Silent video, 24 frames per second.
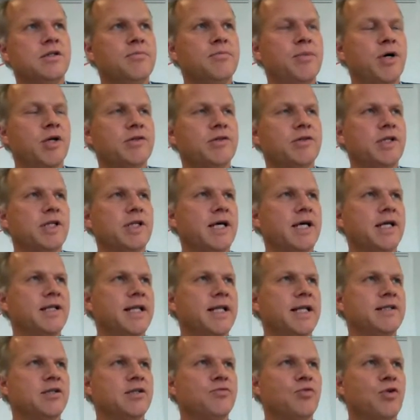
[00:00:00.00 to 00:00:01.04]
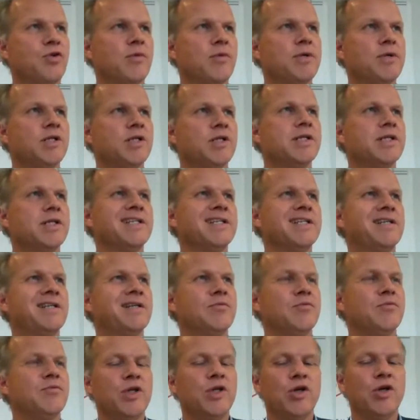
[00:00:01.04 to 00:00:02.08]
button and let it work, but
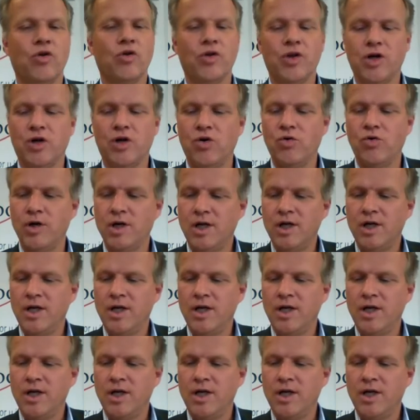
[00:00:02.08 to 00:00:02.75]
we all know